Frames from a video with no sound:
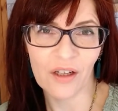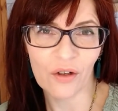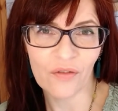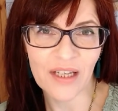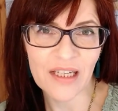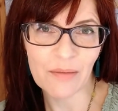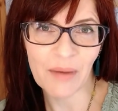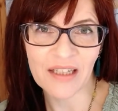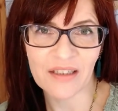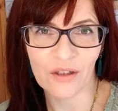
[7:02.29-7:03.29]
a lot of
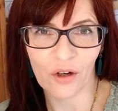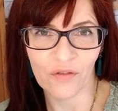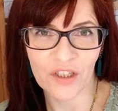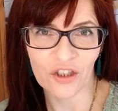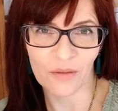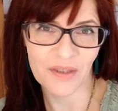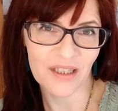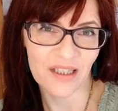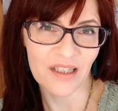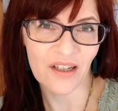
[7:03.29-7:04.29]
independent coffee
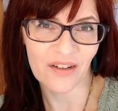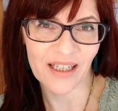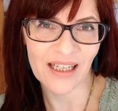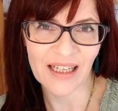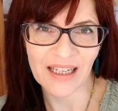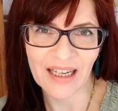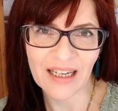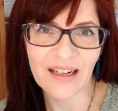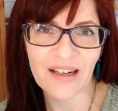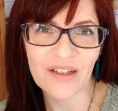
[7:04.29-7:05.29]
shops, and certainly in
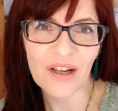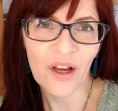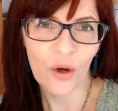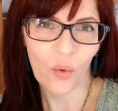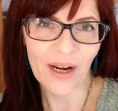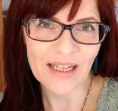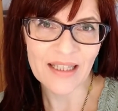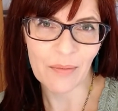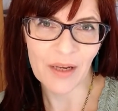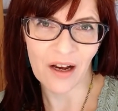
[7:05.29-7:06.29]
England, will
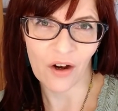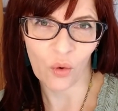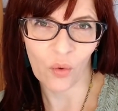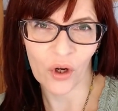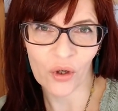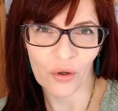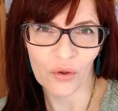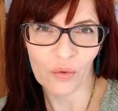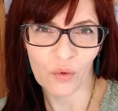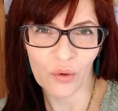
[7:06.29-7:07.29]
exhibit artwork
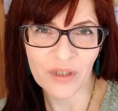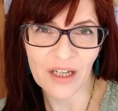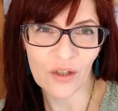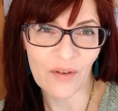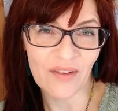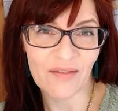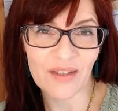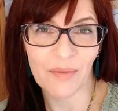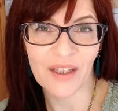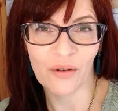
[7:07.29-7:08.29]
on the walls, and you even have
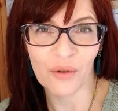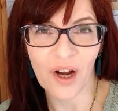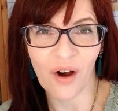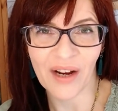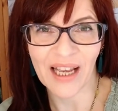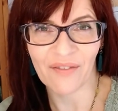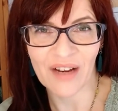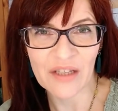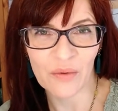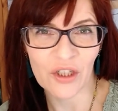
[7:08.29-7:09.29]
something called art
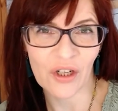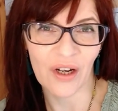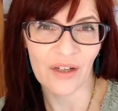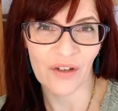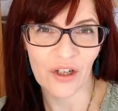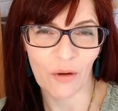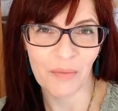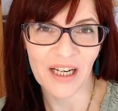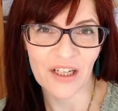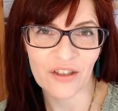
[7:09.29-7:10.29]
cafes, which are kind of a
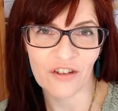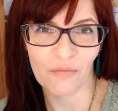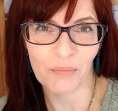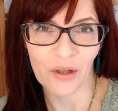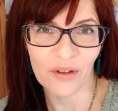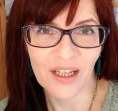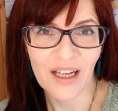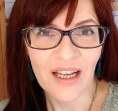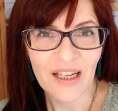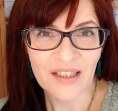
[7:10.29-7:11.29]
combination of both.
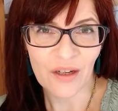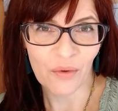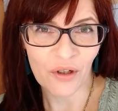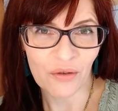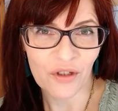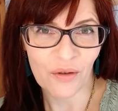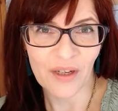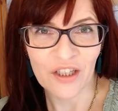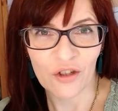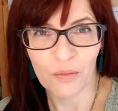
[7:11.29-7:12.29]
So what you do
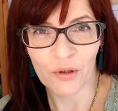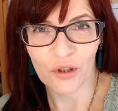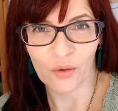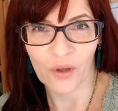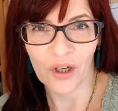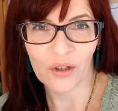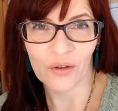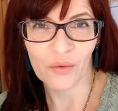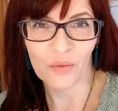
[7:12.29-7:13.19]
is you put your work on